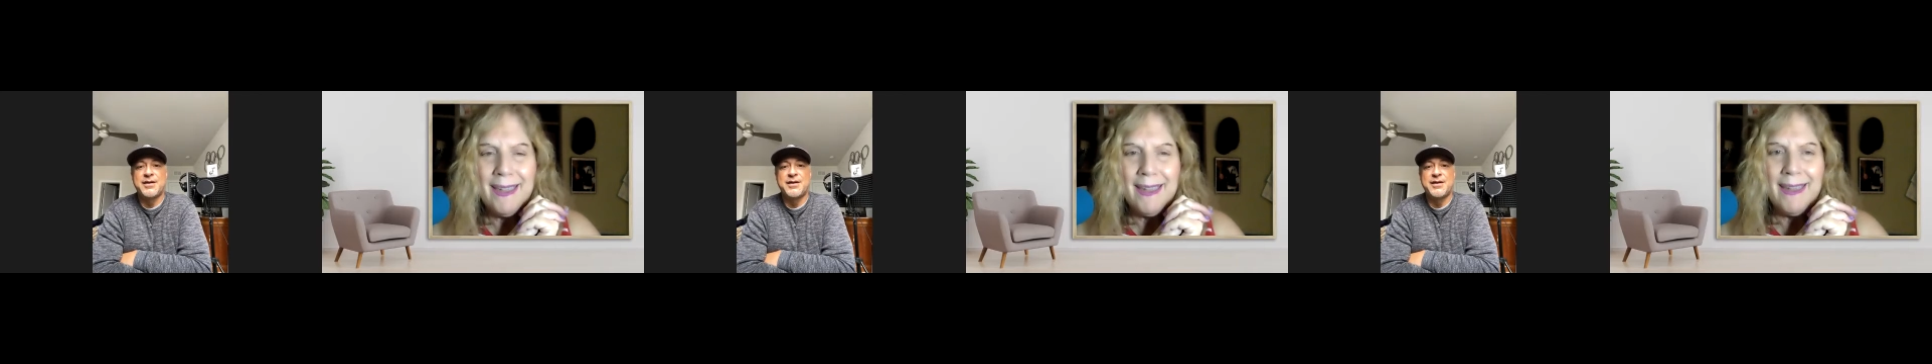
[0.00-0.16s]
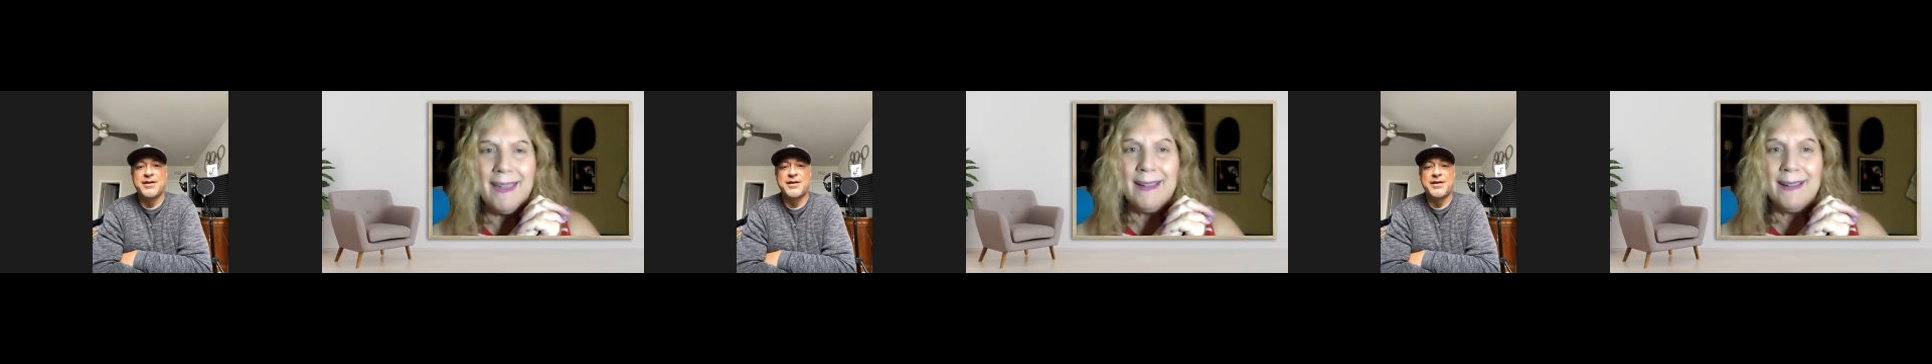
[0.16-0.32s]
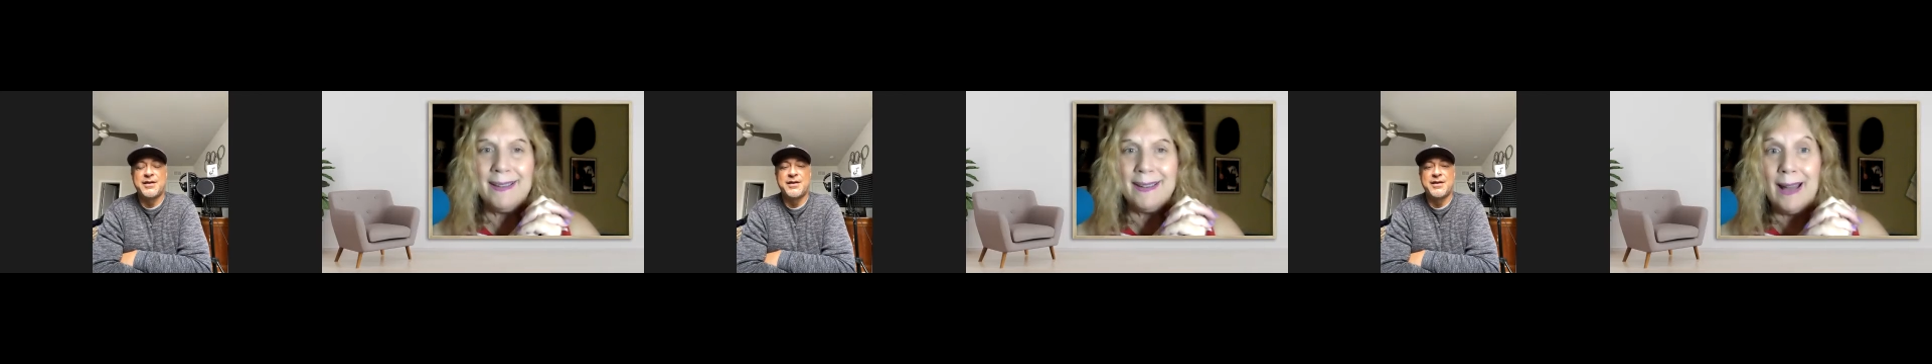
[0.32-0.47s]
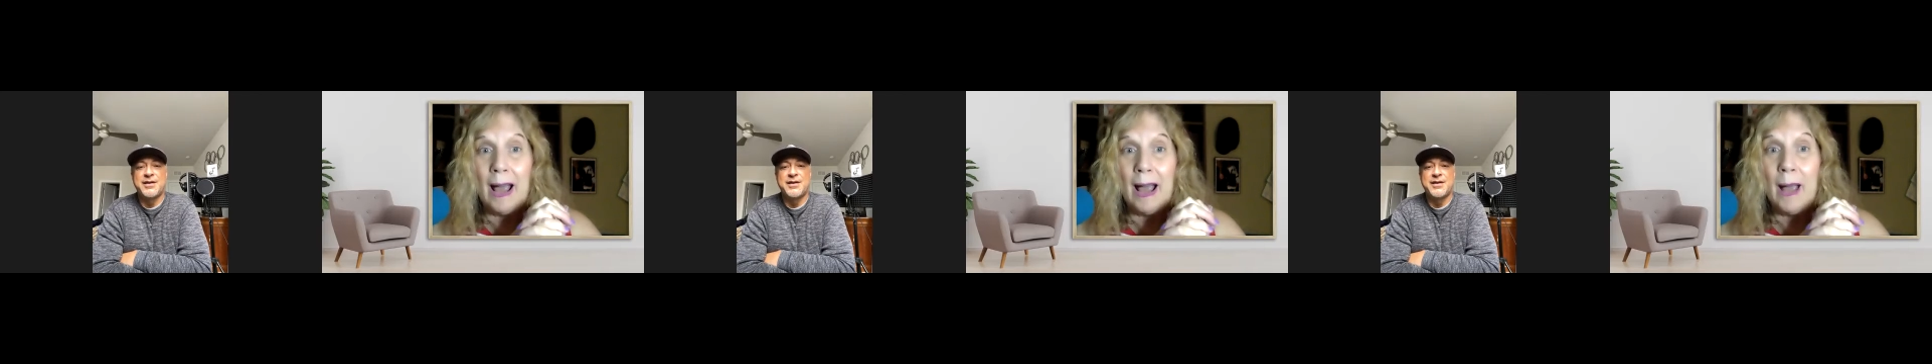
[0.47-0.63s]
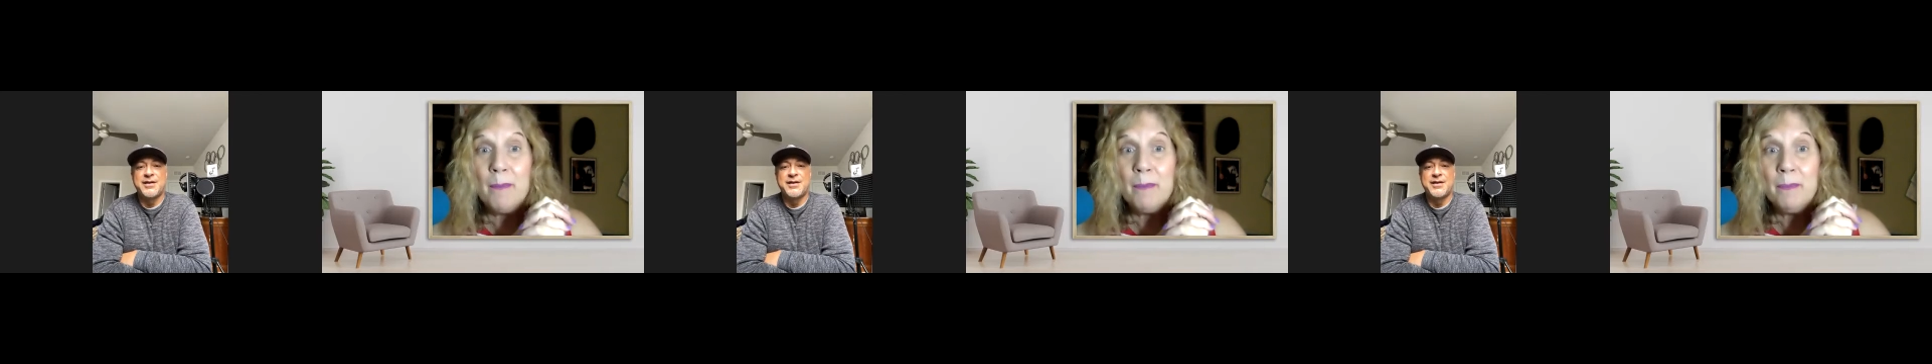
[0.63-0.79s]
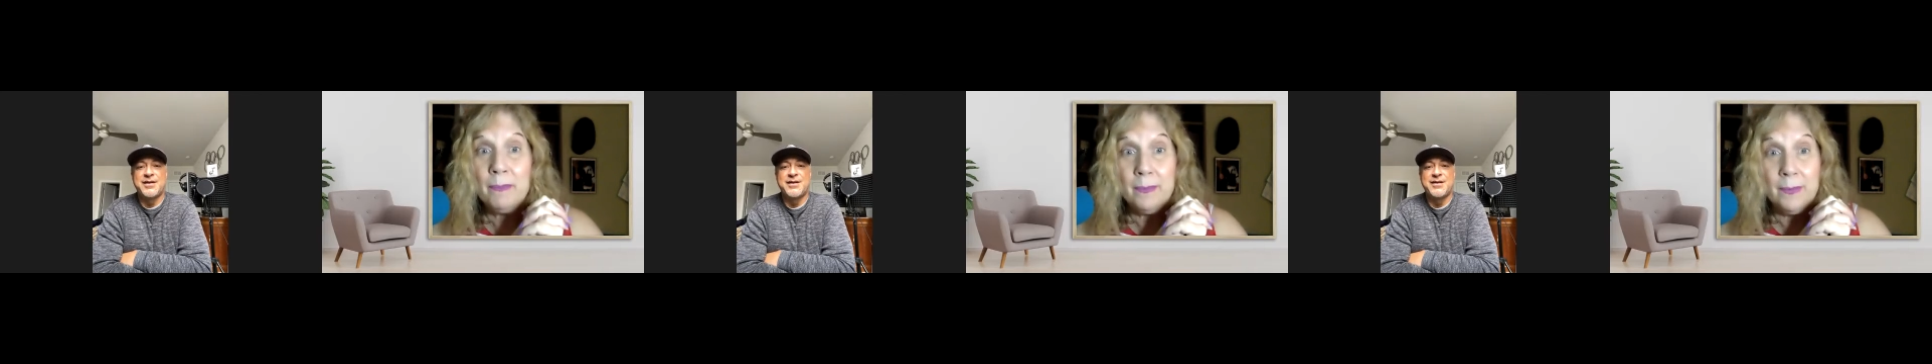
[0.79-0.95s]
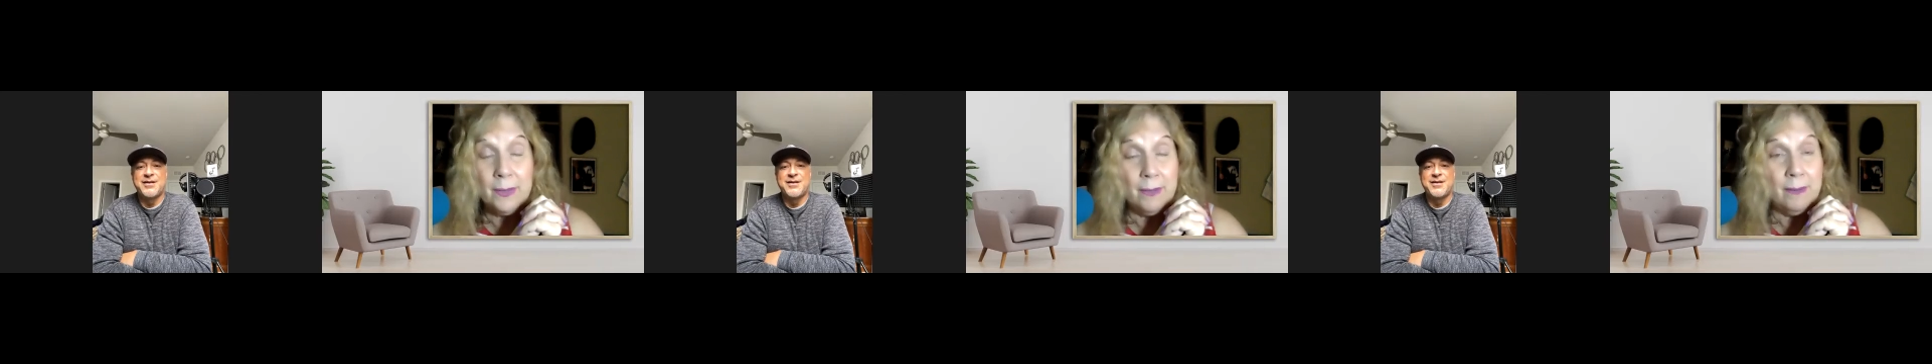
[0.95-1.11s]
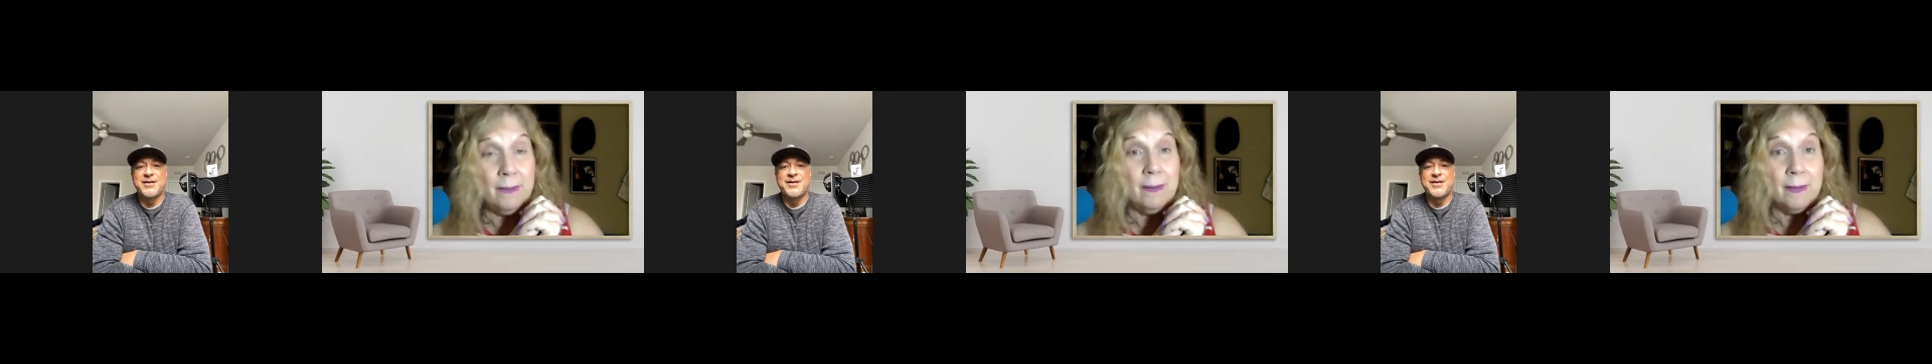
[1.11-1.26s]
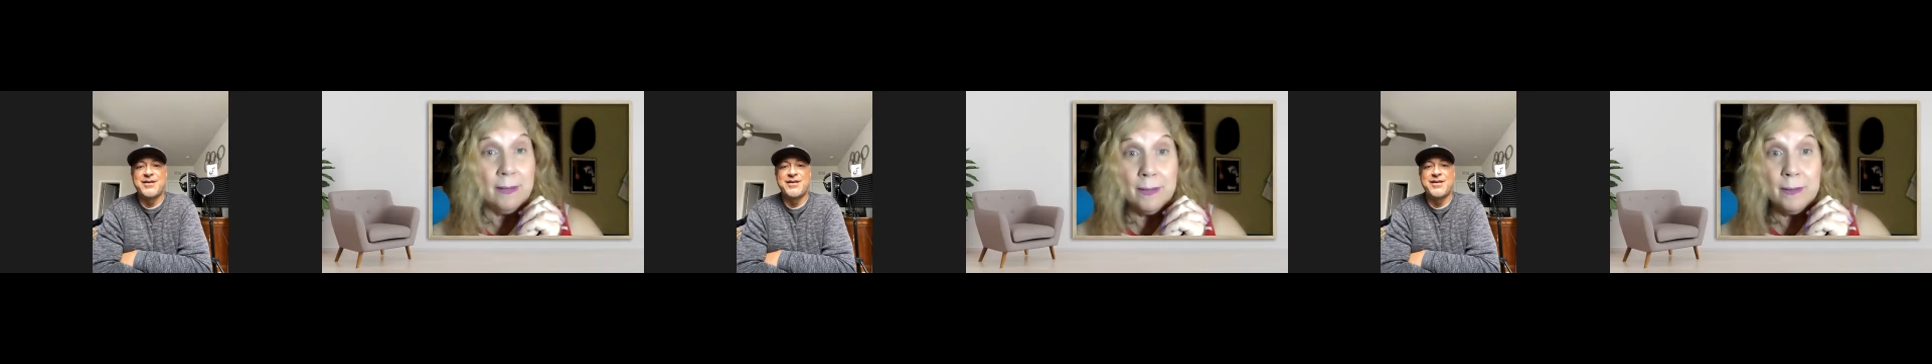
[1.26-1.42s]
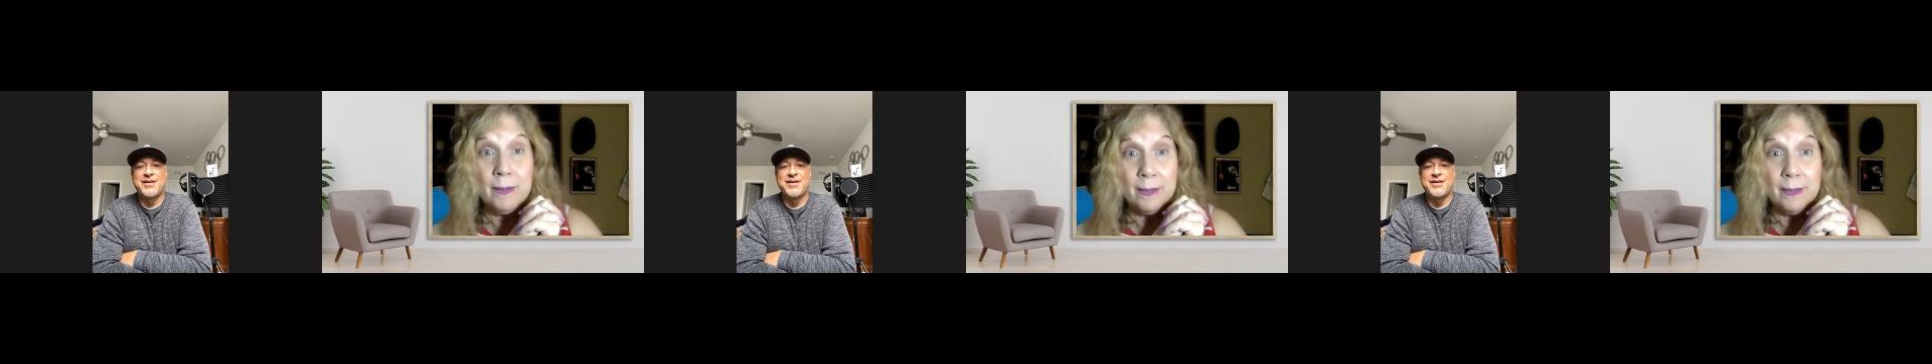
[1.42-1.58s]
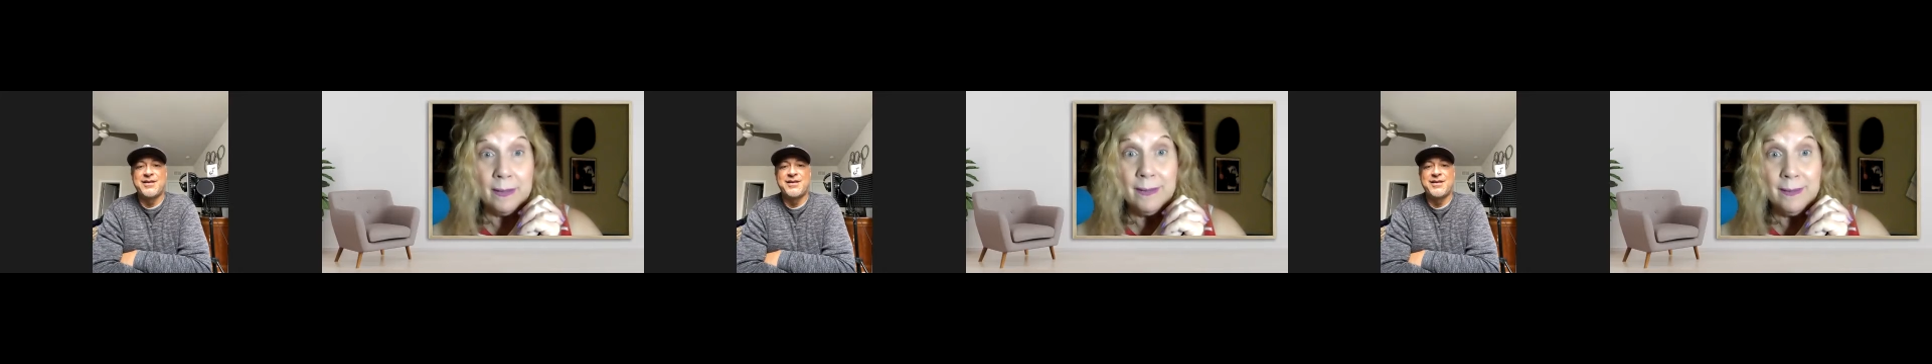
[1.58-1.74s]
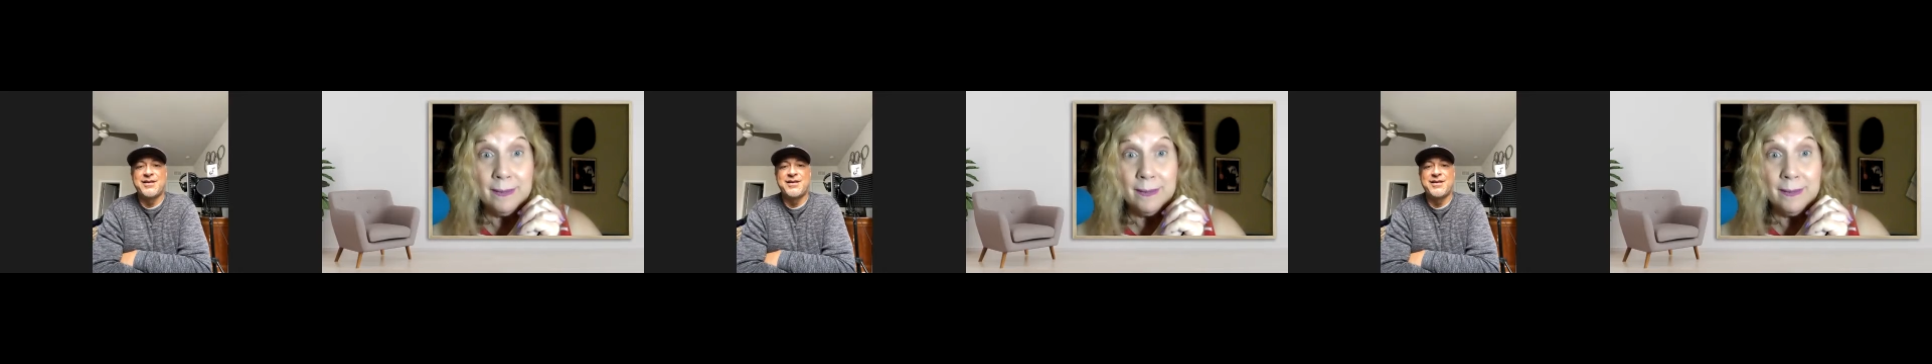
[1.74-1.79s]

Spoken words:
and I'm going to,